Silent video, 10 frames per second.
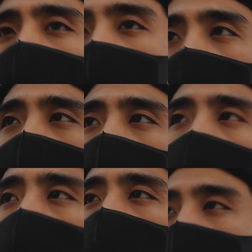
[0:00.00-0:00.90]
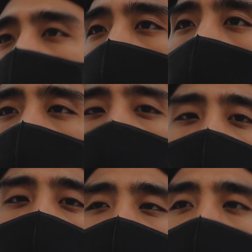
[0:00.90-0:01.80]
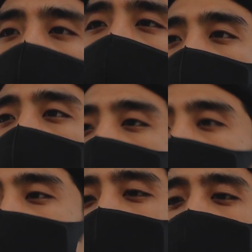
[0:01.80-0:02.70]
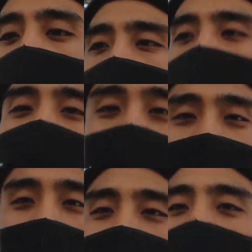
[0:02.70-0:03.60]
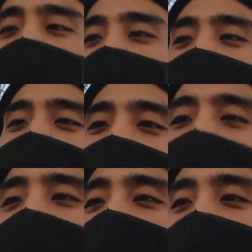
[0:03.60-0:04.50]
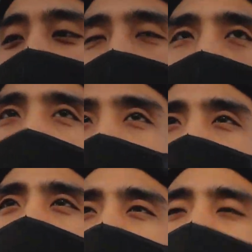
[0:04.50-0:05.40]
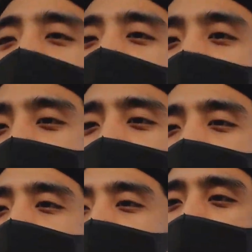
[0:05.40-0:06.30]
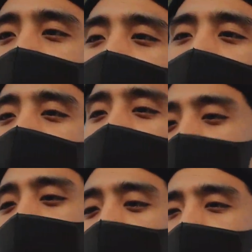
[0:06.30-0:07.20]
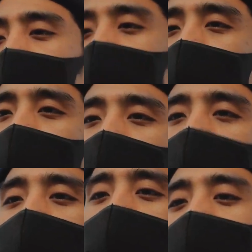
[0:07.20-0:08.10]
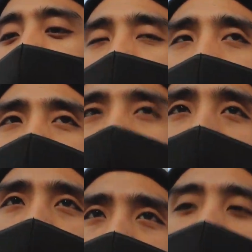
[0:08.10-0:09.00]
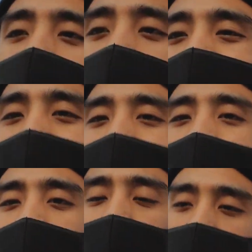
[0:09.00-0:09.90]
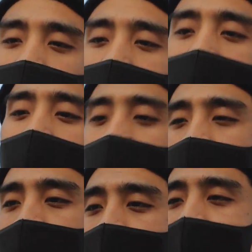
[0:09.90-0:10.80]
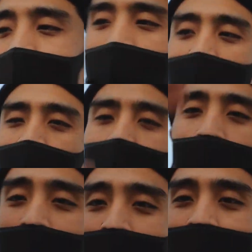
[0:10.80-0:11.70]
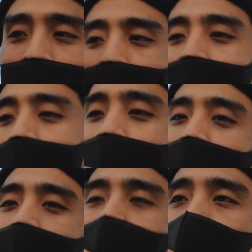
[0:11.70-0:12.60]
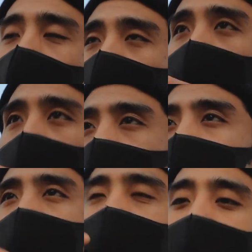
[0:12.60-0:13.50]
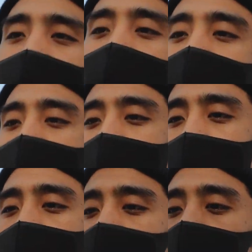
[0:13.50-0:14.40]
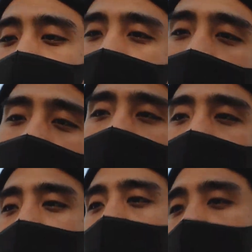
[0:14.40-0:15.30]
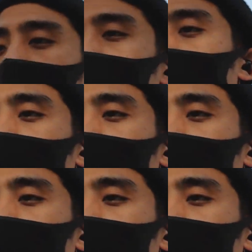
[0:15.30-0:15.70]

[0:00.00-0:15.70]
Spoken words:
more and more love for the game. And yeah, I got myself a camera, and after that it was all uphill. And yeah, I got lens, I got